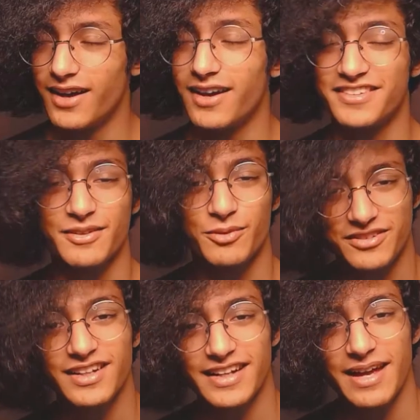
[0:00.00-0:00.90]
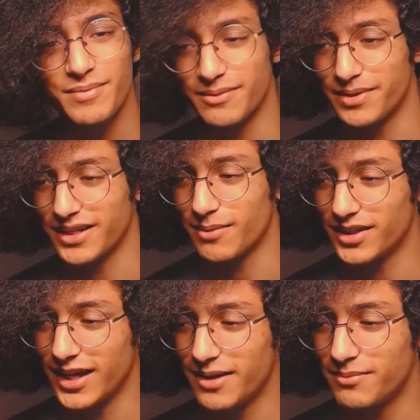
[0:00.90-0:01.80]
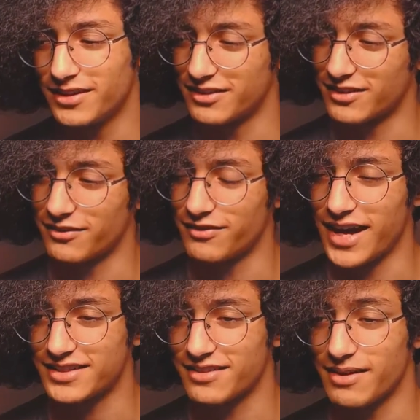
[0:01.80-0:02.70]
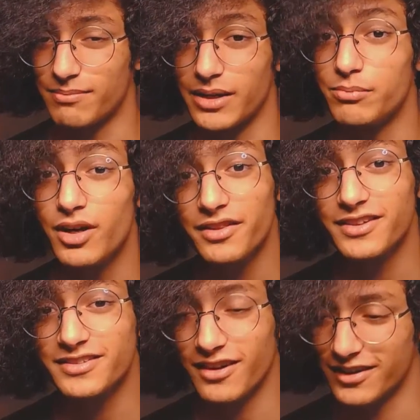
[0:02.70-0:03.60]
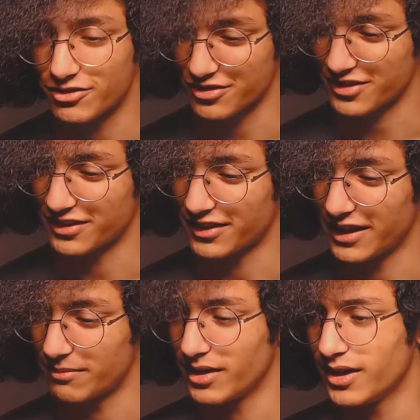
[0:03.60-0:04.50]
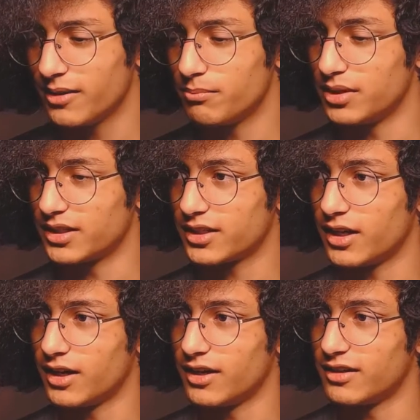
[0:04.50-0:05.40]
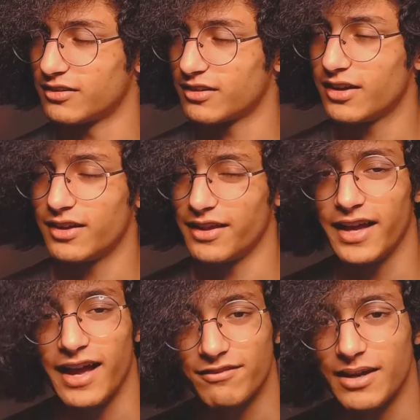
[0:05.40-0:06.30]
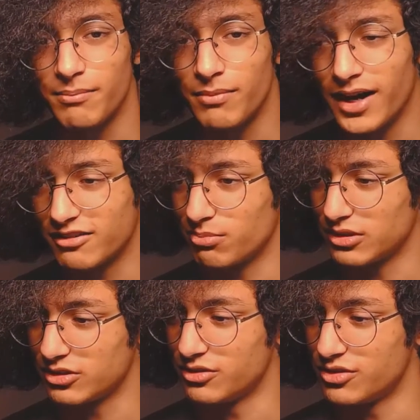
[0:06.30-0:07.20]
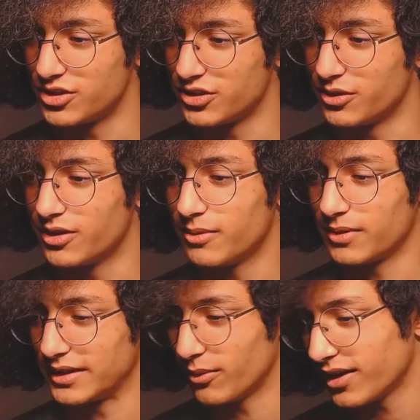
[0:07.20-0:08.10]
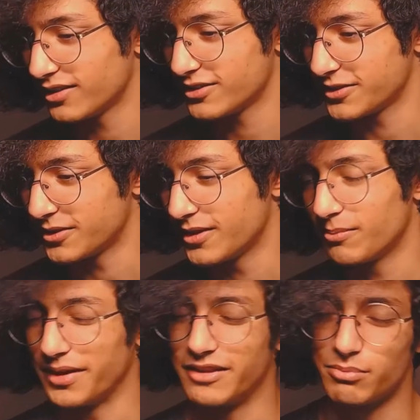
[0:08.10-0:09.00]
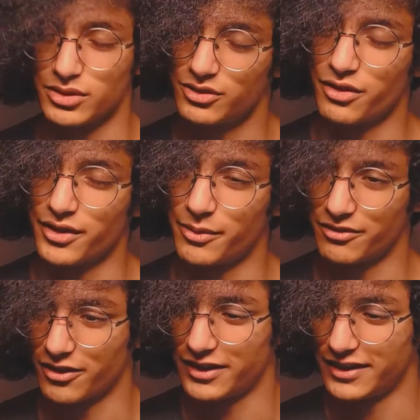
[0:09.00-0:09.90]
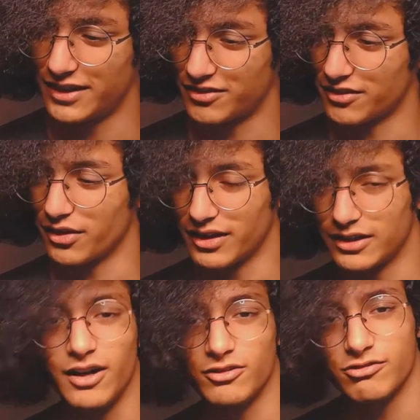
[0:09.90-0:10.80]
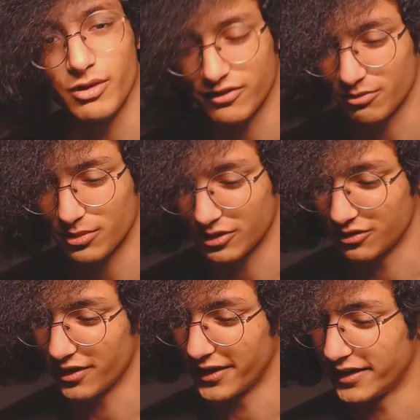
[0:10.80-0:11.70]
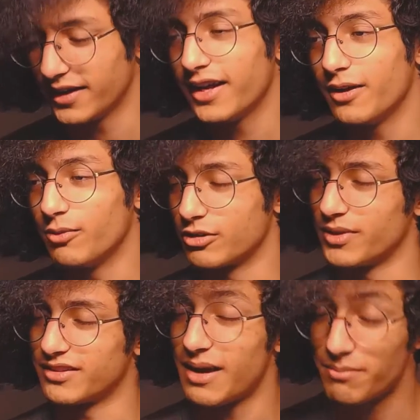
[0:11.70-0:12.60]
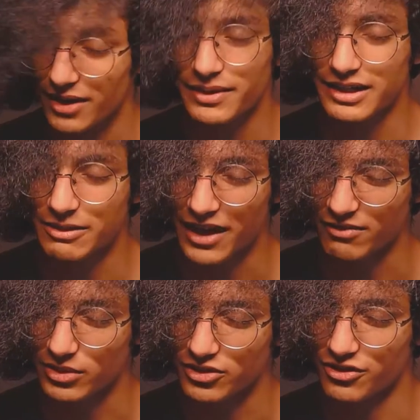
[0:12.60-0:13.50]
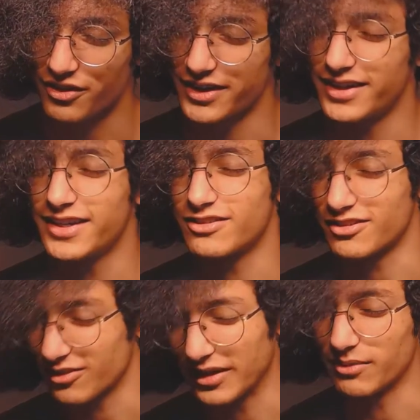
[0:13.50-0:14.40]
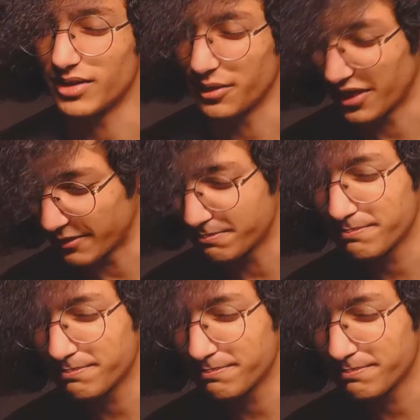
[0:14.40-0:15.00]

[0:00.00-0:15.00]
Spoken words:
Honestly, what's gonna get me to pick up the game is the fact that my brothers are interested in the game, because they have not bought Splatoon 2, but they wanted to, but then Splatoon 3 was already announced, so they're like, I'll just wait for Splatoon 3, which means I'm probably gonna buy Splatoon 3 just so I can play with them.